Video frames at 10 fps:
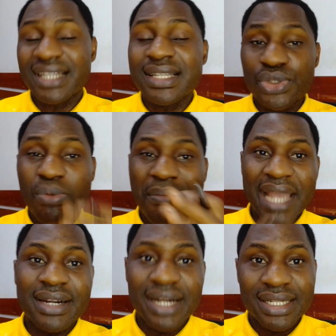That is, you
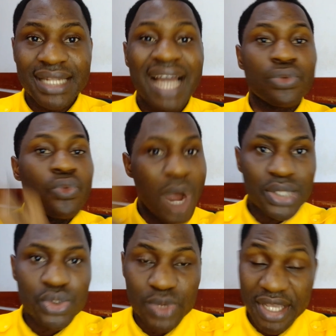migrate at
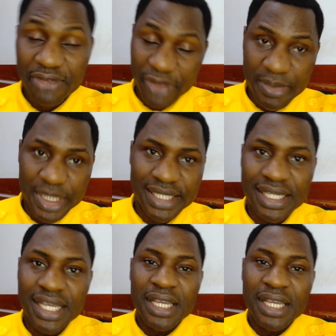once with your family.